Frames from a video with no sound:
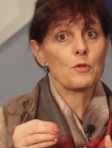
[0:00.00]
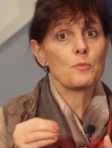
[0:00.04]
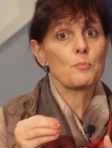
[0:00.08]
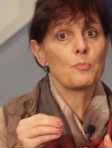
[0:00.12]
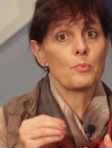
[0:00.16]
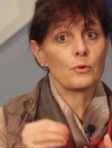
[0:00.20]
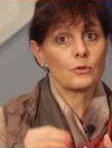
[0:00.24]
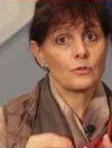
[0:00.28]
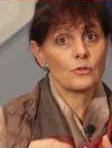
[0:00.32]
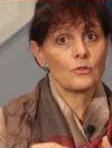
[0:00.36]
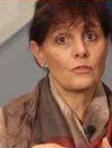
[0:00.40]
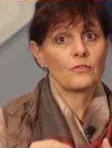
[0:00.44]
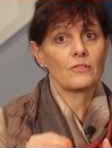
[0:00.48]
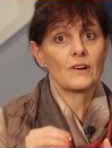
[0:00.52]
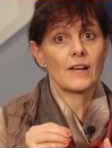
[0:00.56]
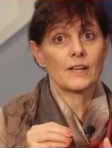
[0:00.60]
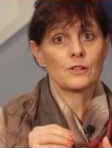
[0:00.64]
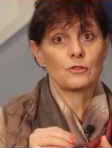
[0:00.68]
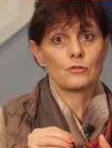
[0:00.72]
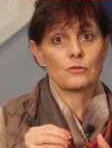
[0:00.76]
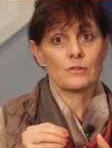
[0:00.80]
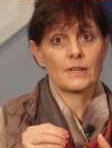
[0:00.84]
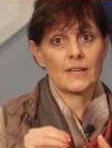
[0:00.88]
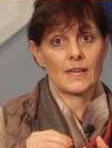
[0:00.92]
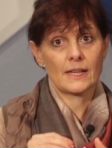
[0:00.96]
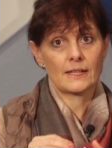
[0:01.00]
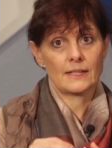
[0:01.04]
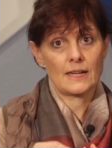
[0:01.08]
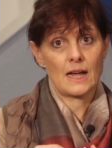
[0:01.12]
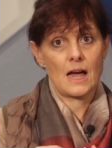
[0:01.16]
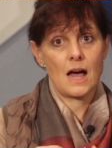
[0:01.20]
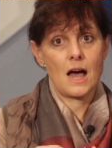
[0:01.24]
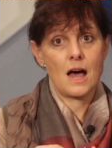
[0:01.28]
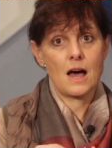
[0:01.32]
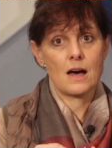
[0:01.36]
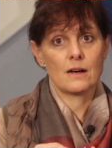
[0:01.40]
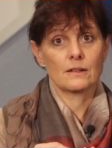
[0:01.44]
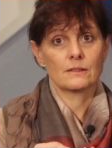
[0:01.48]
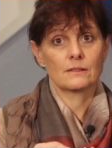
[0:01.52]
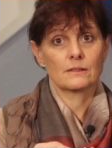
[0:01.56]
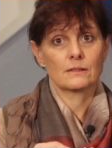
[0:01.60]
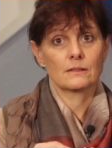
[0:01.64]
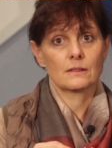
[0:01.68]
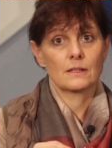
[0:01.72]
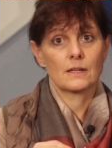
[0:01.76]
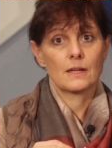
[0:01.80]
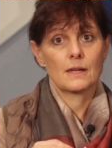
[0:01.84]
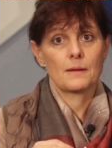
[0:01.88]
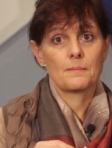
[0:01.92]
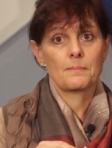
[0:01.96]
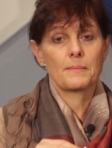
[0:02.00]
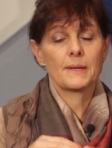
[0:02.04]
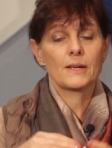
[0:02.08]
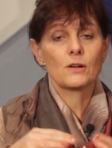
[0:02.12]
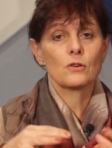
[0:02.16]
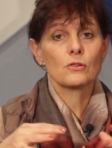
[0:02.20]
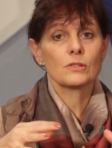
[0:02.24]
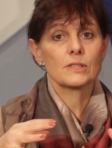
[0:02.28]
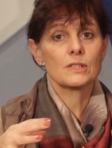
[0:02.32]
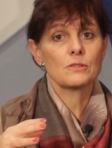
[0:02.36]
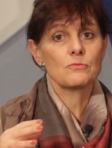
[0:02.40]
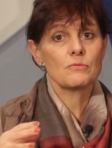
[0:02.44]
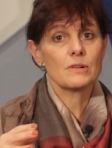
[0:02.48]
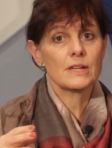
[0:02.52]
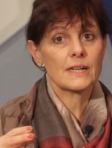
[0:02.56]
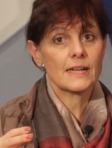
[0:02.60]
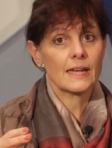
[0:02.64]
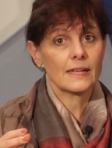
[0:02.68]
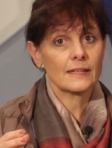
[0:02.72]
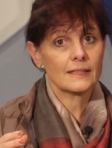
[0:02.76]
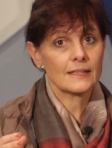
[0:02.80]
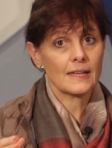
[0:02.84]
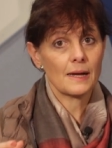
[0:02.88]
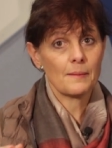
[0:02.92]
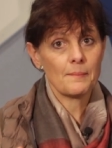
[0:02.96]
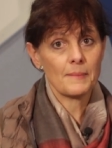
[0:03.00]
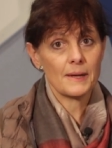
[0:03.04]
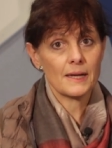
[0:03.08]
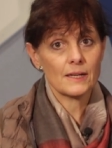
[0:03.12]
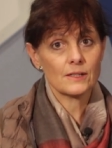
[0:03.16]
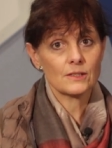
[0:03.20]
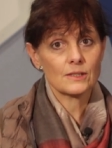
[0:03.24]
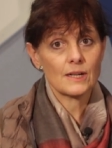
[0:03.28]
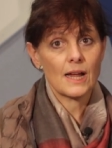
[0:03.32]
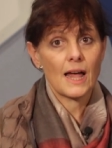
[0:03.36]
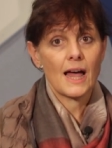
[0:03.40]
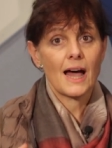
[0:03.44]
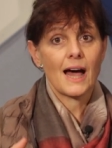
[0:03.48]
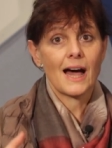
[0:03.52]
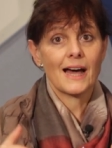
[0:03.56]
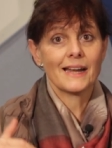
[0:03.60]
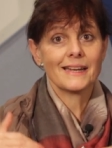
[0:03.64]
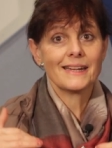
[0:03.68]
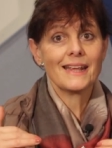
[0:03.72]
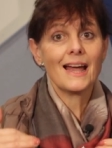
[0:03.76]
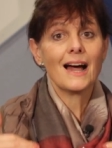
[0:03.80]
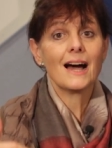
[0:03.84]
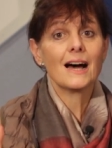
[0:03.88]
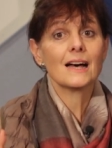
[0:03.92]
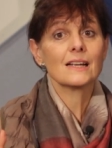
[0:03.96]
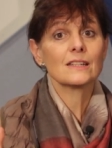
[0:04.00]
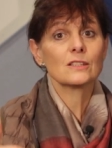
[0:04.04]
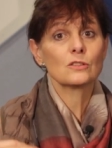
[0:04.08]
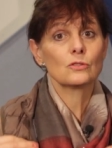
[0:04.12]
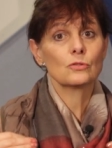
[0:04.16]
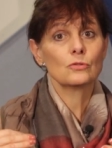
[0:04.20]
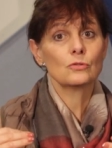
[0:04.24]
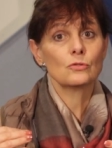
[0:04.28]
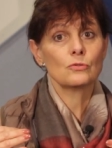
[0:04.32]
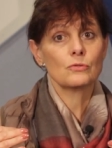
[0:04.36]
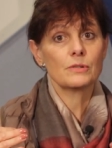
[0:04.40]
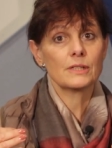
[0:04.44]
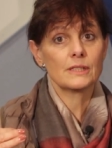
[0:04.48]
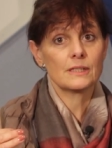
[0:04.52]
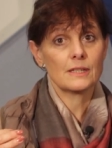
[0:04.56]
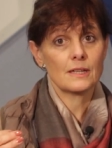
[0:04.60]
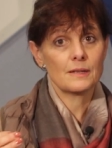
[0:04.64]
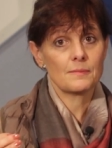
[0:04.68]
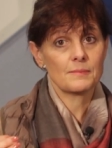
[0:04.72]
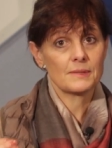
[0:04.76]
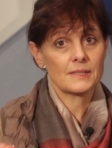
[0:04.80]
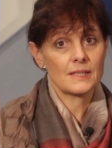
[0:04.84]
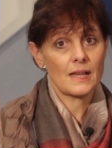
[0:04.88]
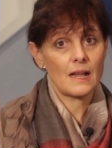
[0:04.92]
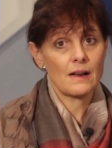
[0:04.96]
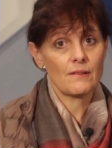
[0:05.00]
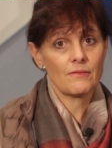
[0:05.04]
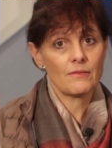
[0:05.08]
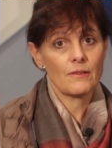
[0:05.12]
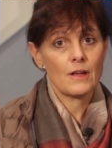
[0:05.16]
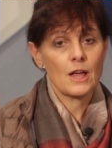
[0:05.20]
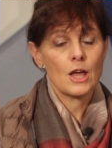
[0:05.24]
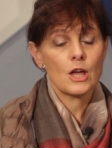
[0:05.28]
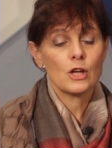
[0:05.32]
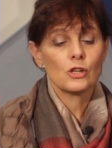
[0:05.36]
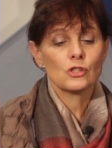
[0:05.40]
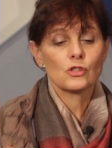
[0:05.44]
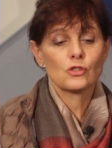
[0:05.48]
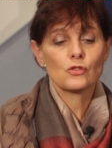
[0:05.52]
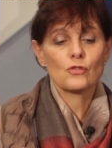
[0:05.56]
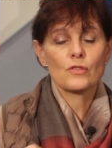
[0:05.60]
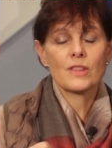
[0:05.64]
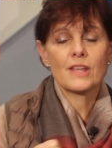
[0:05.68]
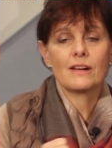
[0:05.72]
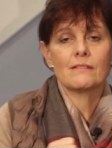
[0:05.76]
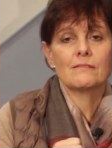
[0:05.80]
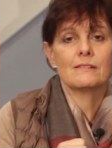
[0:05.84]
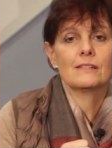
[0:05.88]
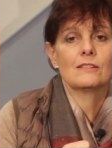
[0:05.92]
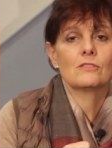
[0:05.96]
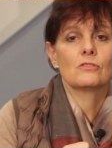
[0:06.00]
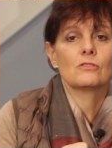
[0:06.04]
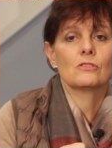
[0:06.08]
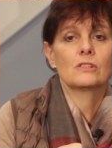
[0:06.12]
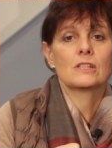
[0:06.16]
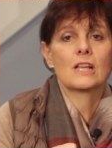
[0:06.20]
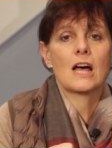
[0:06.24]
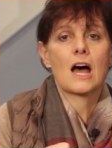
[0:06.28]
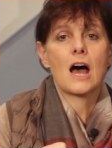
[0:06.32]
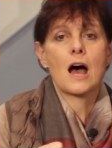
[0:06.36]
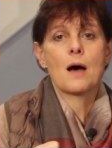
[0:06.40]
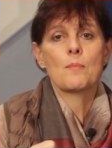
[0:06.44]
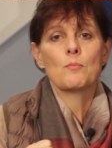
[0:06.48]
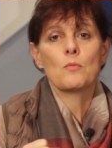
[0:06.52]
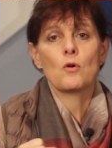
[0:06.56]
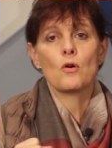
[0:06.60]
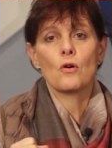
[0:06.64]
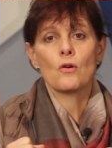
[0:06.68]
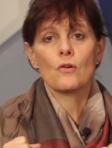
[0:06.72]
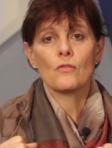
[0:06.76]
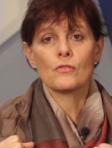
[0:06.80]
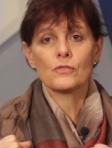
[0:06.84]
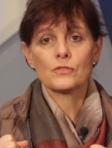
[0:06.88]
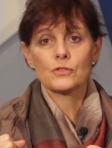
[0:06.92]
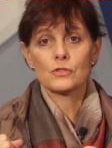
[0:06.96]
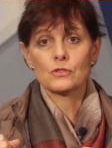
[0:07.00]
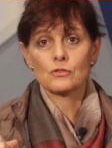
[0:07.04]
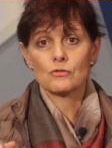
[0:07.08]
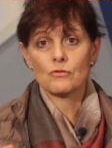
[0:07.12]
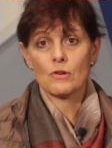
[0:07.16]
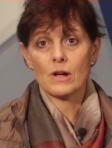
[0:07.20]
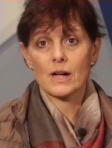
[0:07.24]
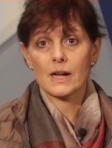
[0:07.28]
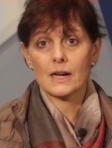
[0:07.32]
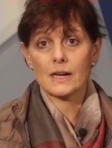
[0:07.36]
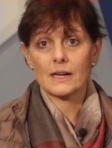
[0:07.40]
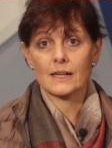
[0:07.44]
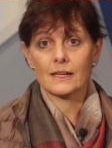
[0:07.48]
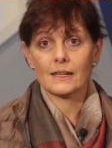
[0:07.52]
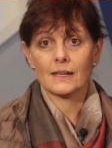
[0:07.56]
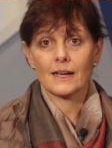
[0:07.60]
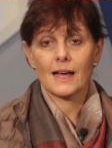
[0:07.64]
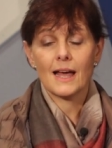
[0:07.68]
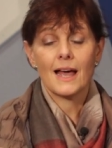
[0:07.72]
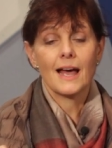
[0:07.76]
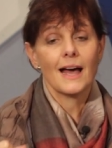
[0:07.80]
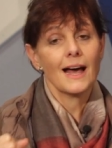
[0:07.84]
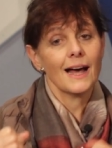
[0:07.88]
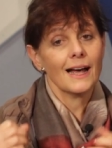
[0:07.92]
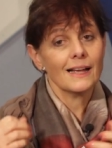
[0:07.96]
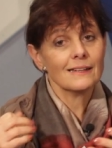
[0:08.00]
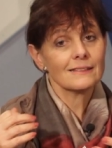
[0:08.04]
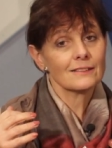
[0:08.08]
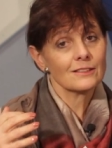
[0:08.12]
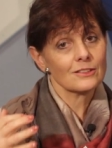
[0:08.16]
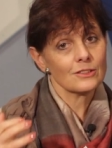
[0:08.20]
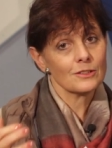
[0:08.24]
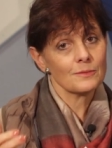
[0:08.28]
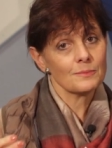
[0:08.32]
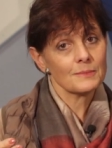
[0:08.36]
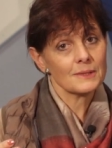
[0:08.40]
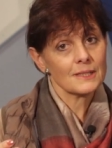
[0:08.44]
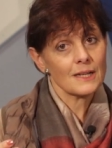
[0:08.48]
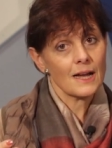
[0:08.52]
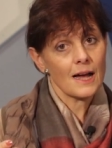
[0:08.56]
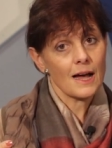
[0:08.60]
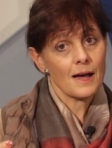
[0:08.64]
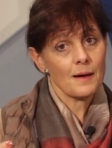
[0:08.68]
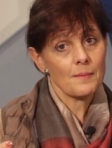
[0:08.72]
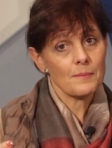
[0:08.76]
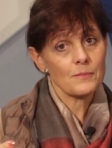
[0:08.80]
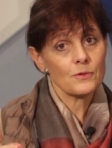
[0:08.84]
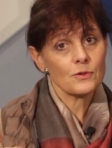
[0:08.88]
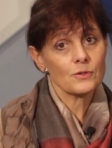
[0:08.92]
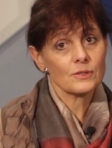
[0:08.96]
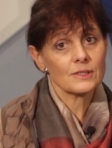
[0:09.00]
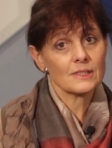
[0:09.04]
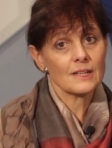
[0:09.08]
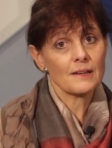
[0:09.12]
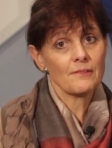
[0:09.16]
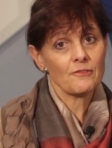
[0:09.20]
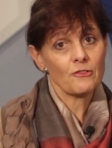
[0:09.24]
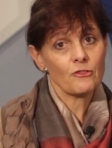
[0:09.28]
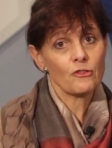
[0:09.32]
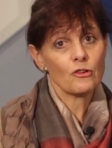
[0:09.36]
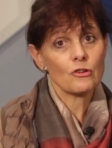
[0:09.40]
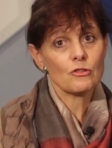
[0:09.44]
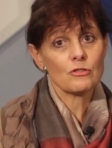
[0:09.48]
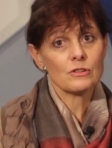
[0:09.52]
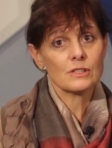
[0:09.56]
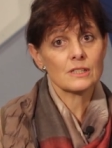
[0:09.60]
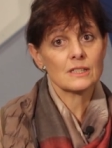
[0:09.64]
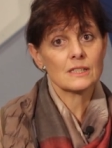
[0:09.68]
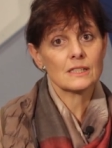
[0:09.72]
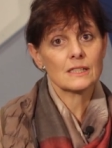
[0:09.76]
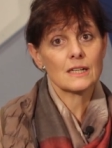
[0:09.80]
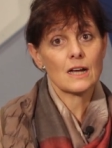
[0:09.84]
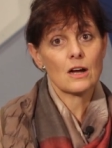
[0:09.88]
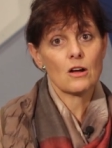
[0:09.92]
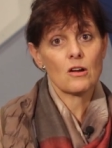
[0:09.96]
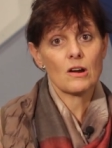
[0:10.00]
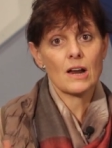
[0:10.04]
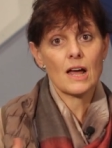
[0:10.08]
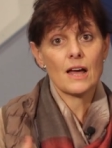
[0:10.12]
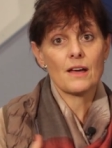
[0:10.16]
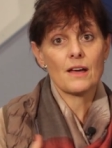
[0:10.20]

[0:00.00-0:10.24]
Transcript: the butterfly to get out because he will get damaged, and he has to do it himself. So there is a time of struggling. And sometimes the same for us in our